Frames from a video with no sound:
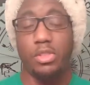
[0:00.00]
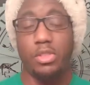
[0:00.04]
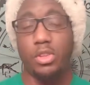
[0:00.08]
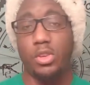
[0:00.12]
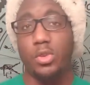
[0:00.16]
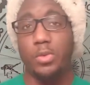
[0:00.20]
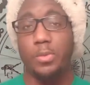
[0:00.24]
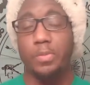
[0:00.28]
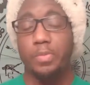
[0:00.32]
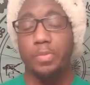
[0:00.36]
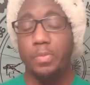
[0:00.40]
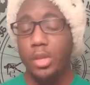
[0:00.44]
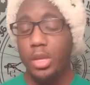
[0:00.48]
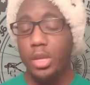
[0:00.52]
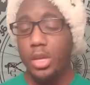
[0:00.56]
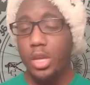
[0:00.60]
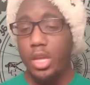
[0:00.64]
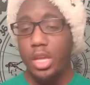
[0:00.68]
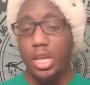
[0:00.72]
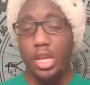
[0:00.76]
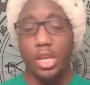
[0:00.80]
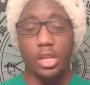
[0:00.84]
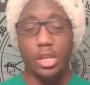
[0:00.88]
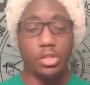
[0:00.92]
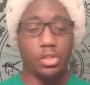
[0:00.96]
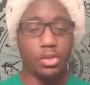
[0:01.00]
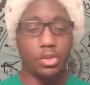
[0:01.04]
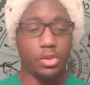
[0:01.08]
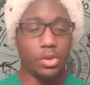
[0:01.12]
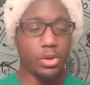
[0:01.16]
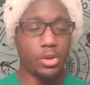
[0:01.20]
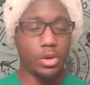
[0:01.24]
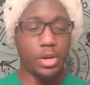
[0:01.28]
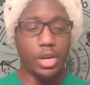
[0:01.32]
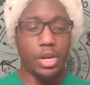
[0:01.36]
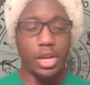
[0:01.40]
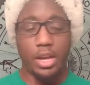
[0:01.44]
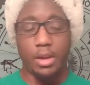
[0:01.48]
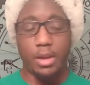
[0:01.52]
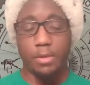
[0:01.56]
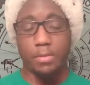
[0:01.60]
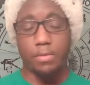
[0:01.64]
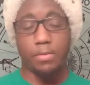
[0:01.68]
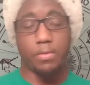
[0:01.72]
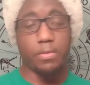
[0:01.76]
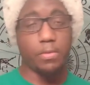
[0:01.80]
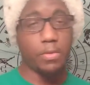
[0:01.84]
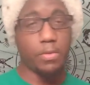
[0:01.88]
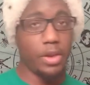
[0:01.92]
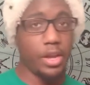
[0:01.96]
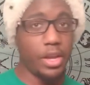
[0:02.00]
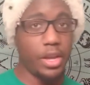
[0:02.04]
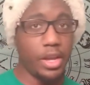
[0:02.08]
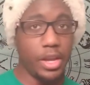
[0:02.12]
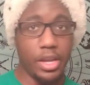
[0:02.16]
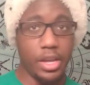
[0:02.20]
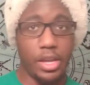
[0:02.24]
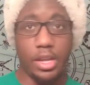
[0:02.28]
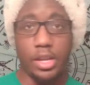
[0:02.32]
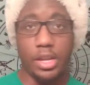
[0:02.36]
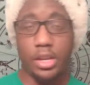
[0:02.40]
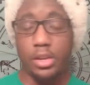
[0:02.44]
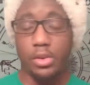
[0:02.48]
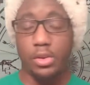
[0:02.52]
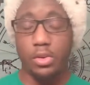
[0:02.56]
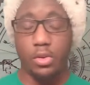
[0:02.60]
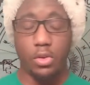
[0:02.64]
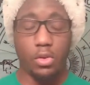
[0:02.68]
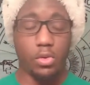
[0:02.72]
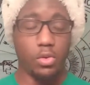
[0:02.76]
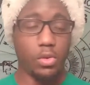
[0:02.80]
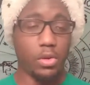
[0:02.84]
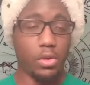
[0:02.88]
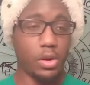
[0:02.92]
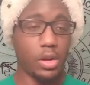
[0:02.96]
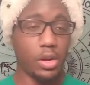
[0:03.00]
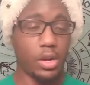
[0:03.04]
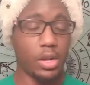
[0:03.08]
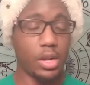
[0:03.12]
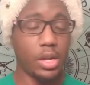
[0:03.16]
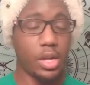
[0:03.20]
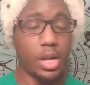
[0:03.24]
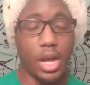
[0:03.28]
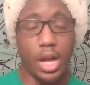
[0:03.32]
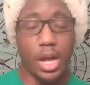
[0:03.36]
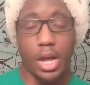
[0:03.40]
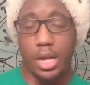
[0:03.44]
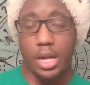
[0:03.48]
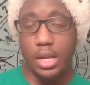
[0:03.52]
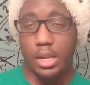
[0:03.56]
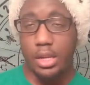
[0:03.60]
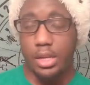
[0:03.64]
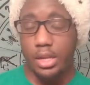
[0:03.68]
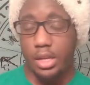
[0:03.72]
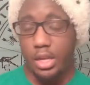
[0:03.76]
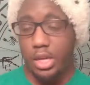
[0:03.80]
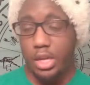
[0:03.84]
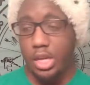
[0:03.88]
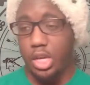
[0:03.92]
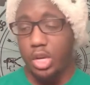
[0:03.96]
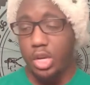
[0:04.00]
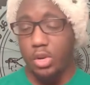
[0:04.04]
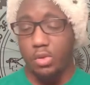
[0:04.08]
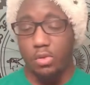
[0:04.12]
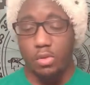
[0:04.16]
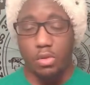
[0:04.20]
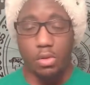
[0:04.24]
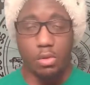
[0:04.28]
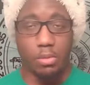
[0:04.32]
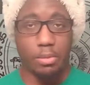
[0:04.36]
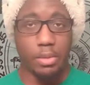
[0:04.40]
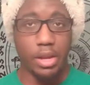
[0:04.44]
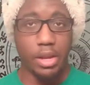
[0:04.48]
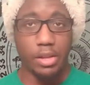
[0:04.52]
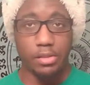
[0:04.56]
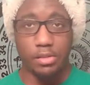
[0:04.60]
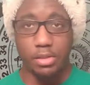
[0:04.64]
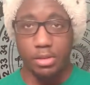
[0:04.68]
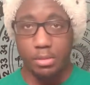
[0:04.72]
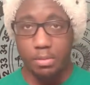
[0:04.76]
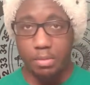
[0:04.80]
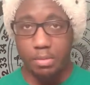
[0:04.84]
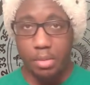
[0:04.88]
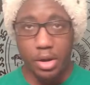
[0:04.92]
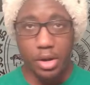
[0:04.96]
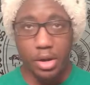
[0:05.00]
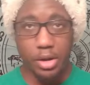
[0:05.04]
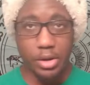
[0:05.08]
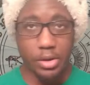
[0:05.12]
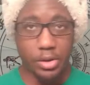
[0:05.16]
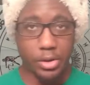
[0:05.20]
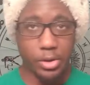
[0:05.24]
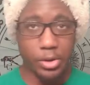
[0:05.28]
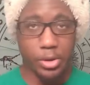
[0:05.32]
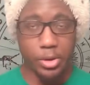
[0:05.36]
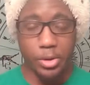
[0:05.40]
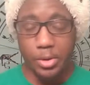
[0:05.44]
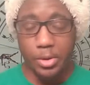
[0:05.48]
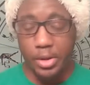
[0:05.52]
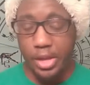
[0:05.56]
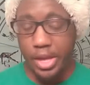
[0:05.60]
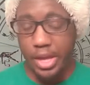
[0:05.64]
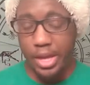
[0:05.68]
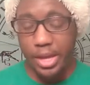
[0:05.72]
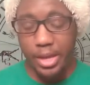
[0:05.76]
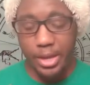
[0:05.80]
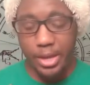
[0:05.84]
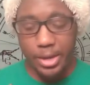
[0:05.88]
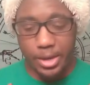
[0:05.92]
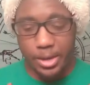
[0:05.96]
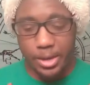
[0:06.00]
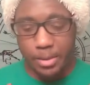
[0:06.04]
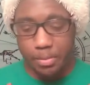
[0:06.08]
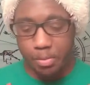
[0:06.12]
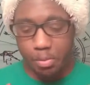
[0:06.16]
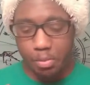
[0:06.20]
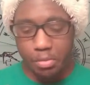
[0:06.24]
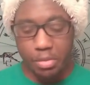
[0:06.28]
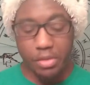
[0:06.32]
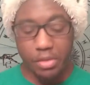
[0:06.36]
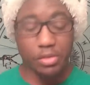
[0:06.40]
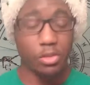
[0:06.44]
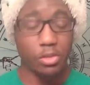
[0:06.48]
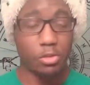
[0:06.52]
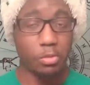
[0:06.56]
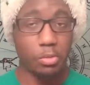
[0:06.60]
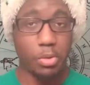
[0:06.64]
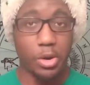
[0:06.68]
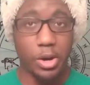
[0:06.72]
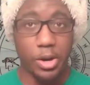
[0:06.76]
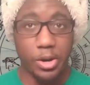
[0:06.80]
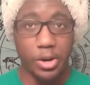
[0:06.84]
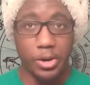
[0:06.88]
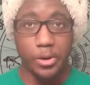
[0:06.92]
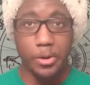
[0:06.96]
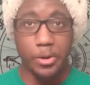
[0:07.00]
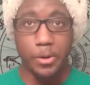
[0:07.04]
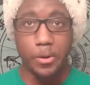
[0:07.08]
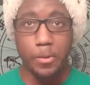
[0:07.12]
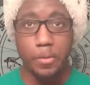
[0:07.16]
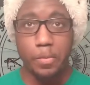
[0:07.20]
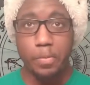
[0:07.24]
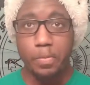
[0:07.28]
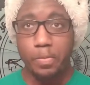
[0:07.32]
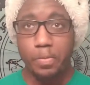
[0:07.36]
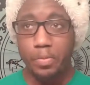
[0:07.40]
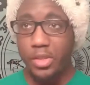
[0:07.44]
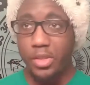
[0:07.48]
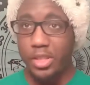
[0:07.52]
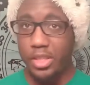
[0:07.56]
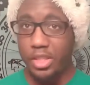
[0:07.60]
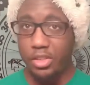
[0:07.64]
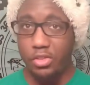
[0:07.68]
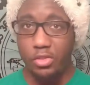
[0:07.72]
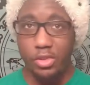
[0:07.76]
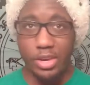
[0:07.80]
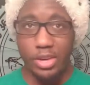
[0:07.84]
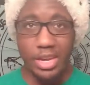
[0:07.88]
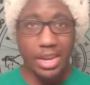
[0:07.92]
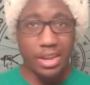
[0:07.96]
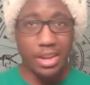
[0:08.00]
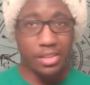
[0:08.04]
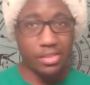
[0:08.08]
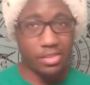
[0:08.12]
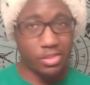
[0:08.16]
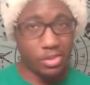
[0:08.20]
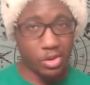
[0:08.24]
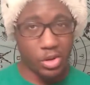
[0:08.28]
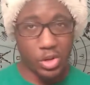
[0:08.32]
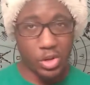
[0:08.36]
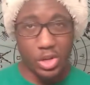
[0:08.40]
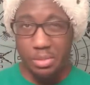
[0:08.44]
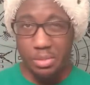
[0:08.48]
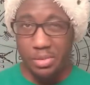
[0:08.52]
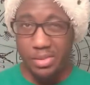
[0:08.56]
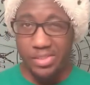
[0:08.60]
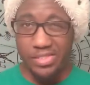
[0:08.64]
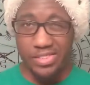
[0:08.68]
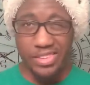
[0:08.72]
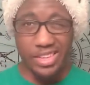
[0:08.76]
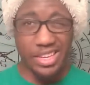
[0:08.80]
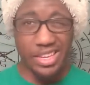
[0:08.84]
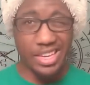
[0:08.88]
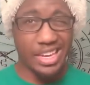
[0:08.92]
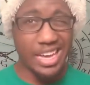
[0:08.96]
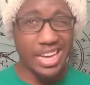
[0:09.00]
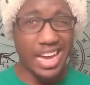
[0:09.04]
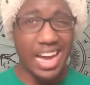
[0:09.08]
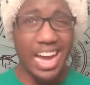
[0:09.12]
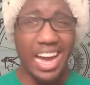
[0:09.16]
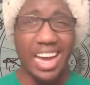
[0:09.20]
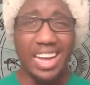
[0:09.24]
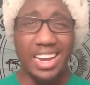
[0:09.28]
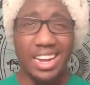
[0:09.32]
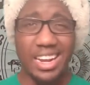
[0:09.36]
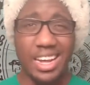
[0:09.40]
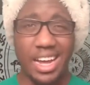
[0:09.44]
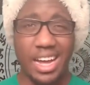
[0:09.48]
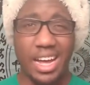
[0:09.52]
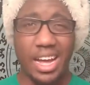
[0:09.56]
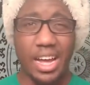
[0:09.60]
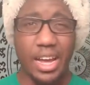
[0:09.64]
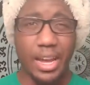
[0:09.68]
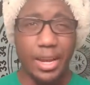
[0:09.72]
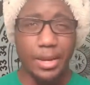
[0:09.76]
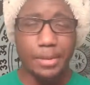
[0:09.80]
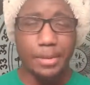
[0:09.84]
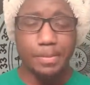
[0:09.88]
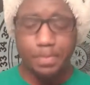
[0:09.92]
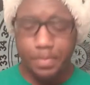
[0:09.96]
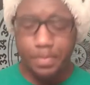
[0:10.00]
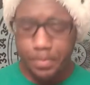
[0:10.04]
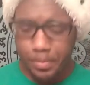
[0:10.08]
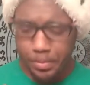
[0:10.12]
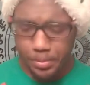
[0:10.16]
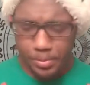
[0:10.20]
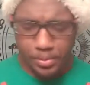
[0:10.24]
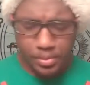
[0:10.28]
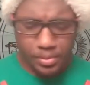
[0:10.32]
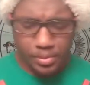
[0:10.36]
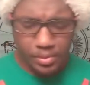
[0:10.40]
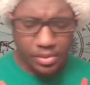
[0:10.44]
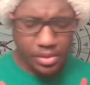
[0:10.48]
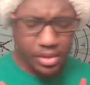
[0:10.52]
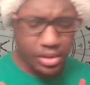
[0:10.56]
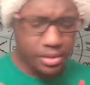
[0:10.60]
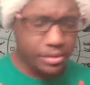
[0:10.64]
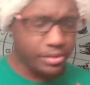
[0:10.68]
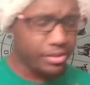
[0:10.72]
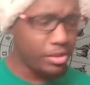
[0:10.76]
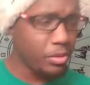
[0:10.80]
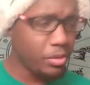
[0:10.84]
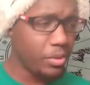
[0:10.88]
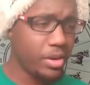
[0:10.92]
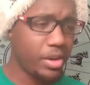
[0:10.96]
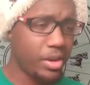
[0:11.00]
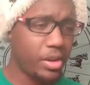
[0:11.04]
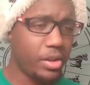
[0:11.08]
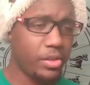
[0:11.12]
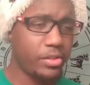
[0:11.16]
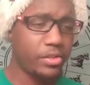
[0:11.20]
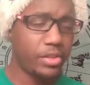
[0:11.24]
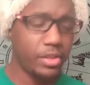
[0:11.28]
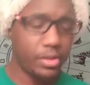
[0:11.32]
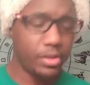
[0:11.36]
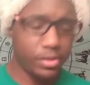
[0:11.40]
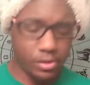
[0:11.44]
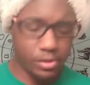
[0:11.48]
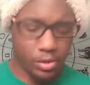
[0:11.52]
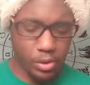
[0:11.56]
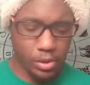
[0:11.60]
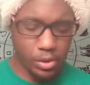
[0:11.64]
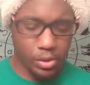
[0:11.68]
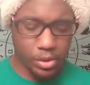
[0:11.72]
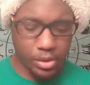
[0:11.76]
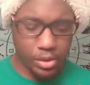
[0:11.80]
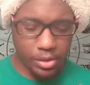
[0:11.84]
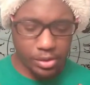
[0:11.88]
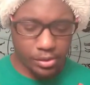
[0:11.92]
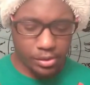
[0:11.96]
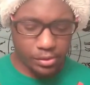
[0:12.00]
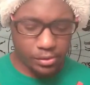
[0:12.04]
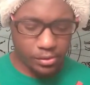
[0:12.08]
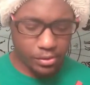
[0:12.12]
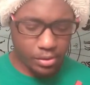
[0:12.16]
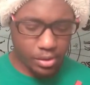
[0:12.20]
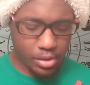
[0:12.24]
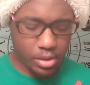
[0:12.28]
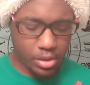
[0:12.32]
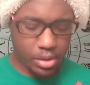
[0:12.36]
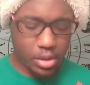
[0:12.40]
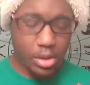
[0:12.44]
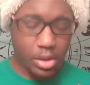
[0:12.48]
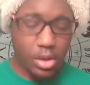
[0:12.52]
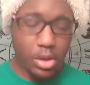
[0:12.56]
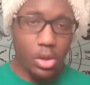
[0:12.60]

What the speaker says: with you, either a friend or a colleague or a romantic partner, a business partner, that you're not necessarily going to be seeing eye to eye. Let's see what else is going on. This,